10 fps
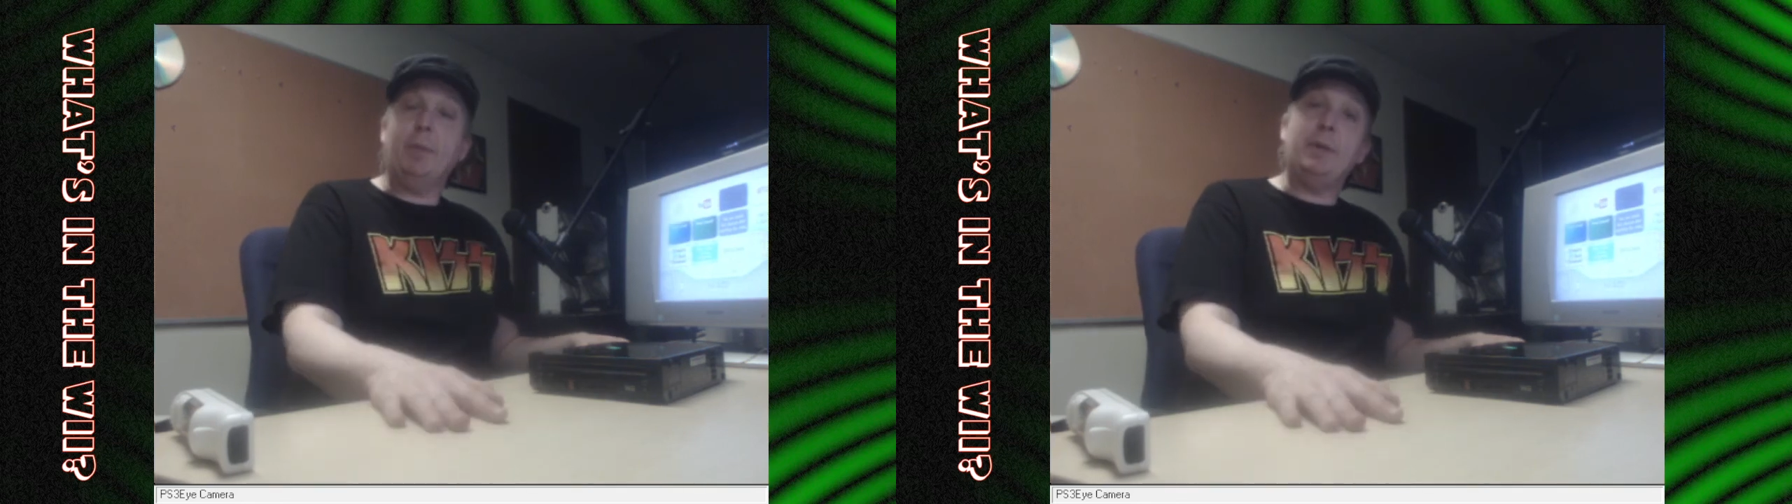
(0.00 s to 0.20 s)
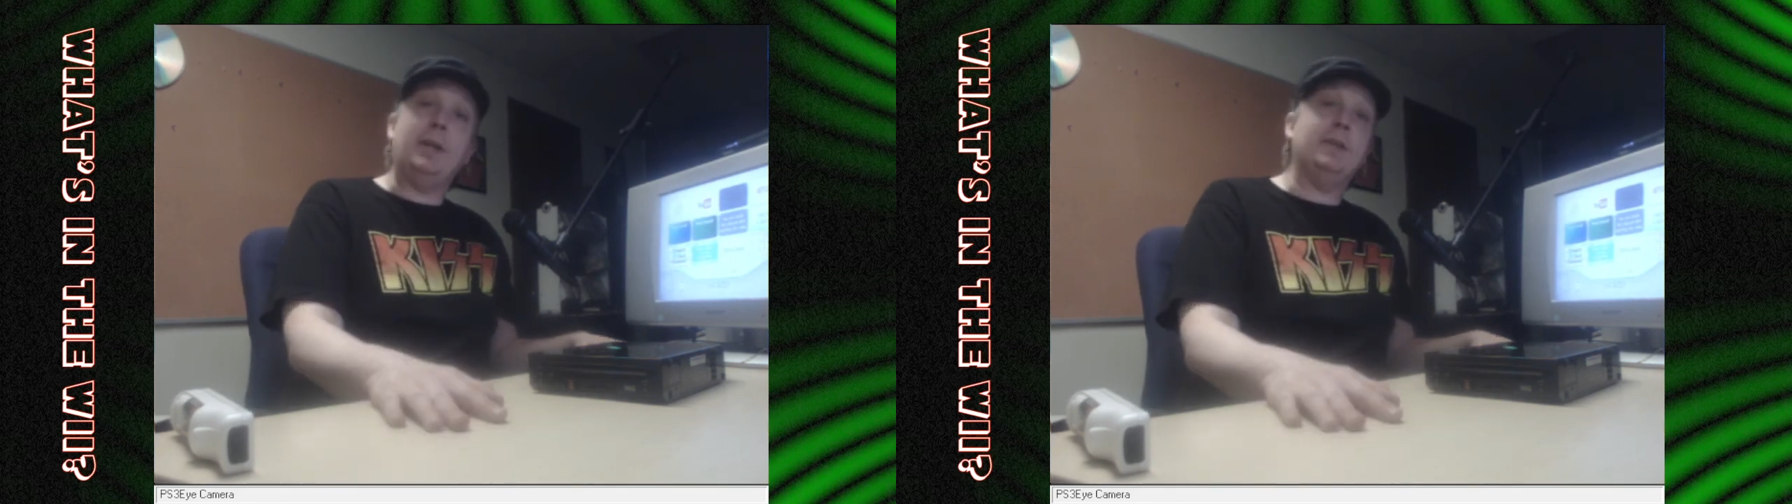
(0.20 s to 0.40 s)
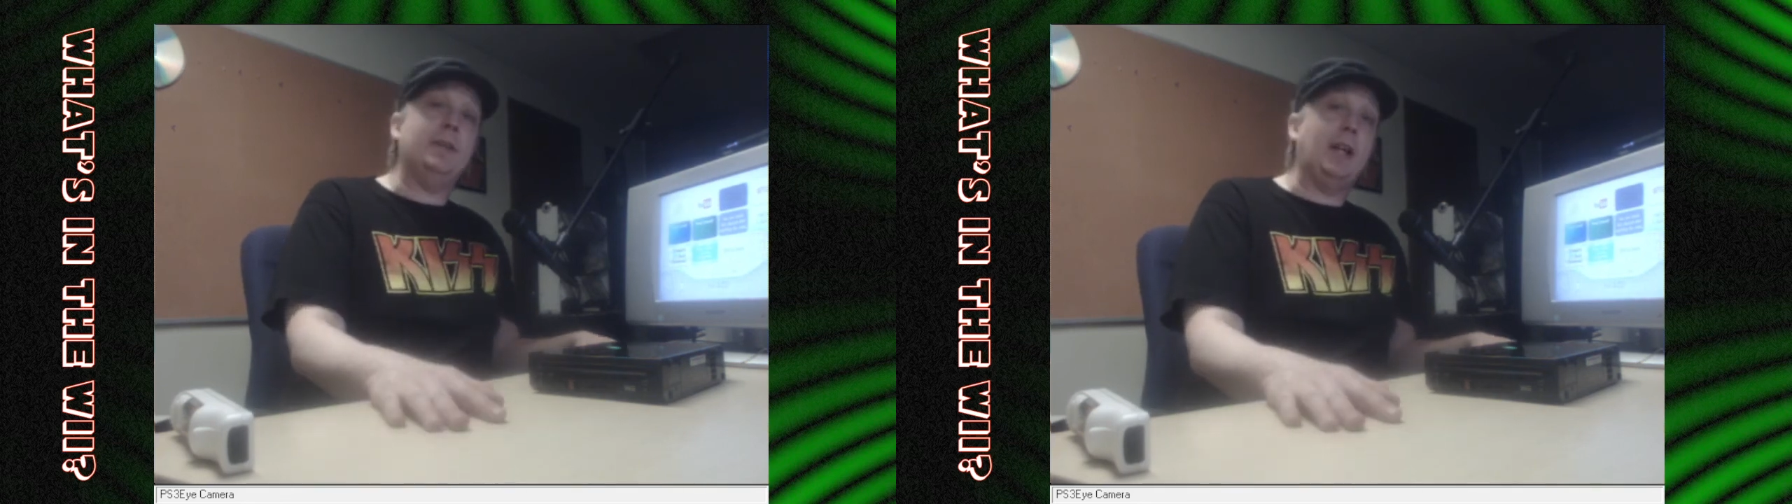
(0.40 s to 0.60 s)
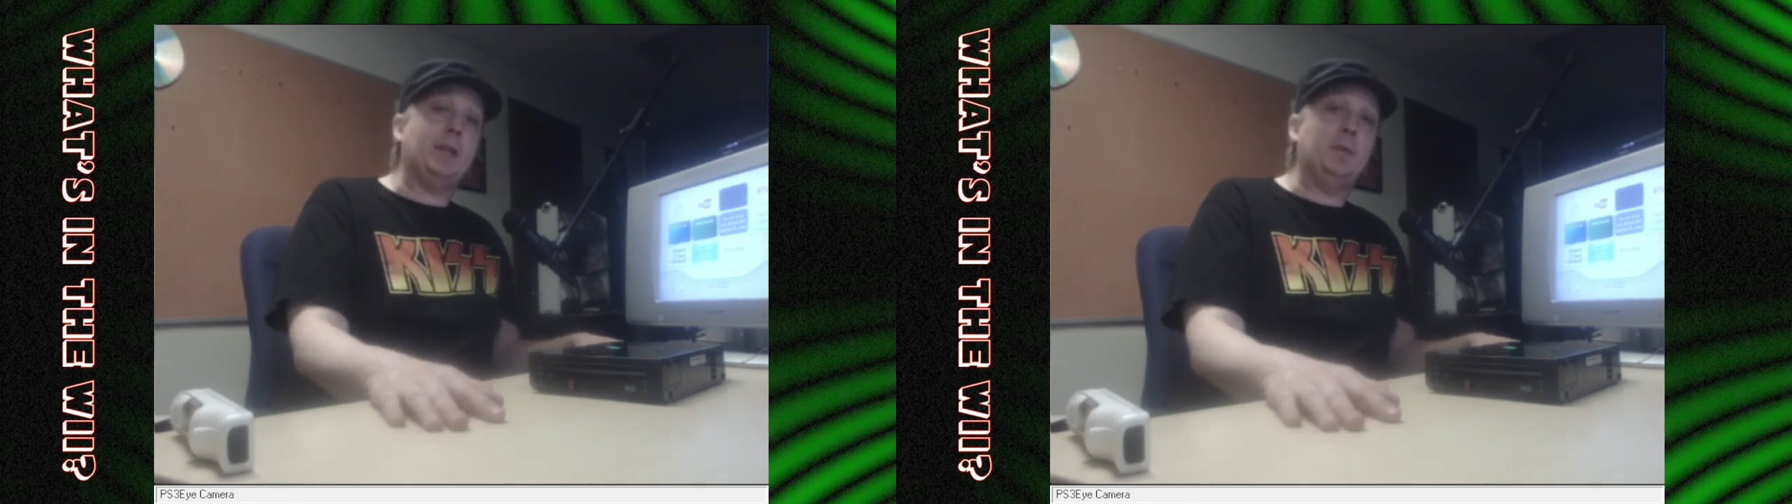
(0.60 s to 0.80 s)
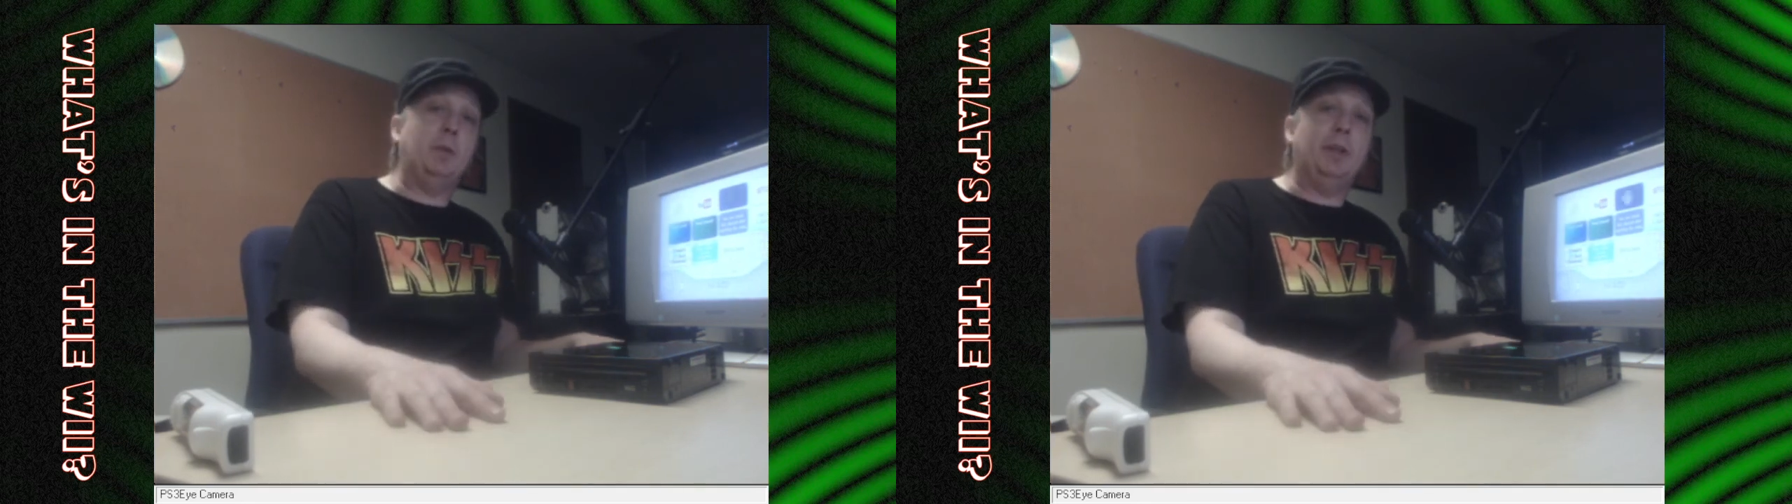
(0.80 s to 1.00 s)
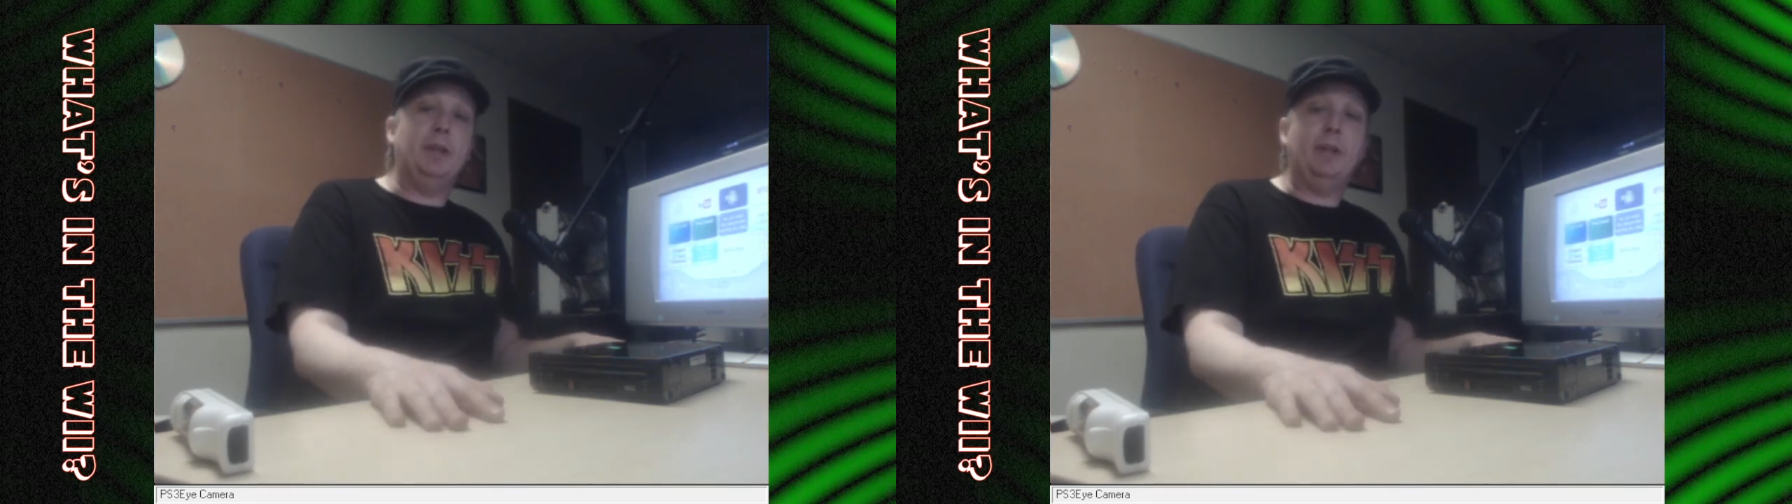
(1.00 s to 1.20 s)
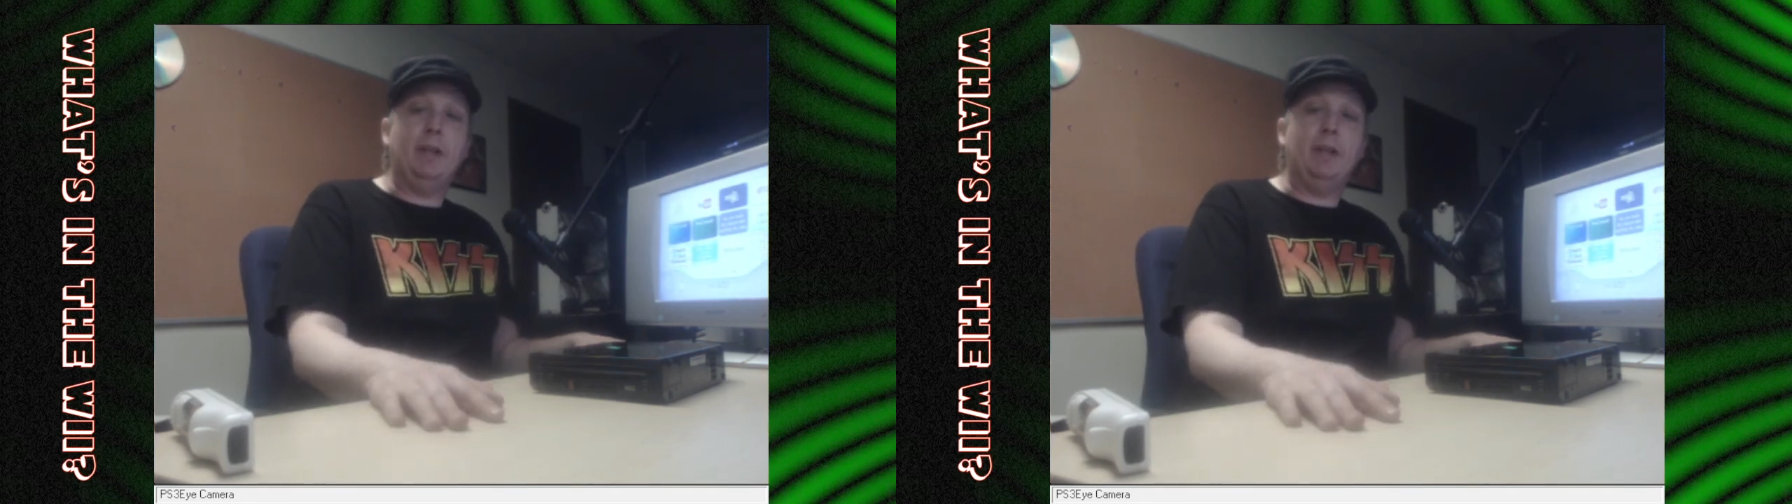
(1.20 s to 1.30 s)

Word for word: be on the next one